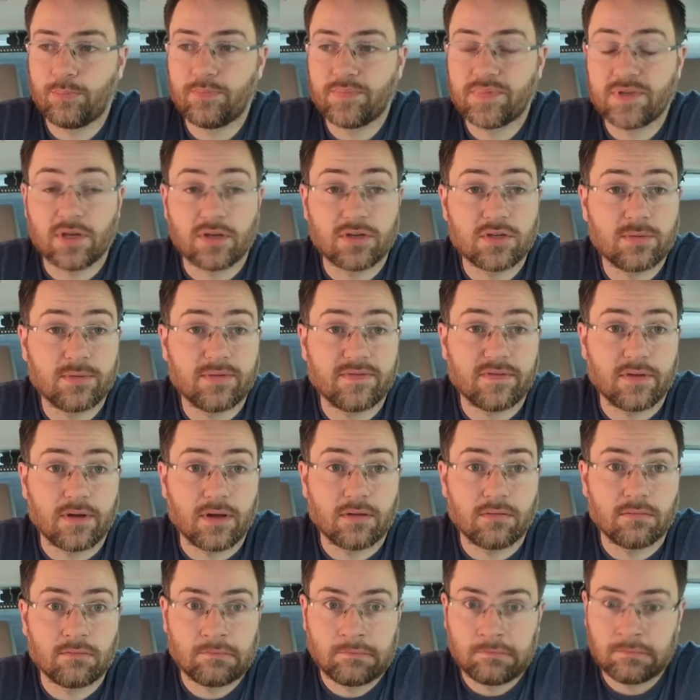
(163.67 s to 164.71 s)
so it should be
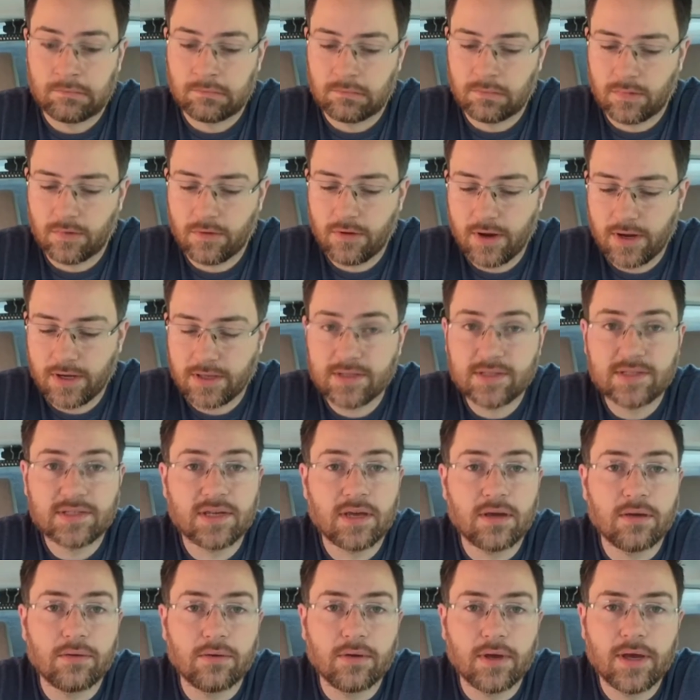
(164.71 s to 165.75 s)
fine. Right,
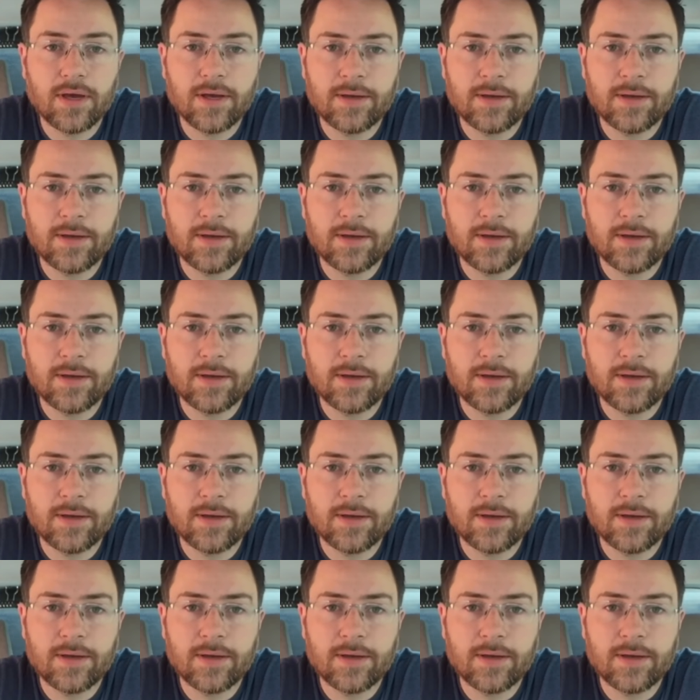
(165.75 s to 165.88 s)
so